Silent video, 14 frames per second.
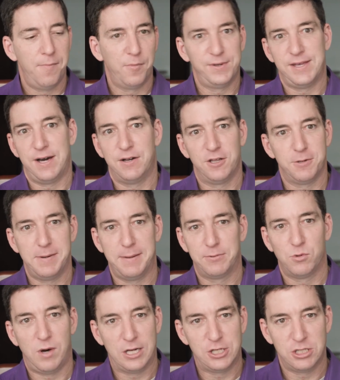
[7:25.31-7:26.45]
without other
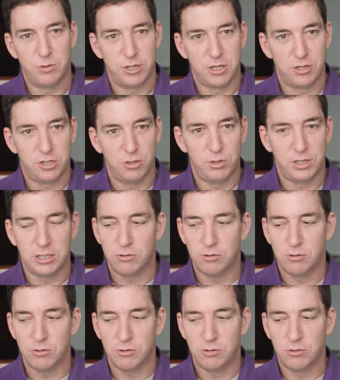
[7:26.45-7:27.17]
people watching what you're doing,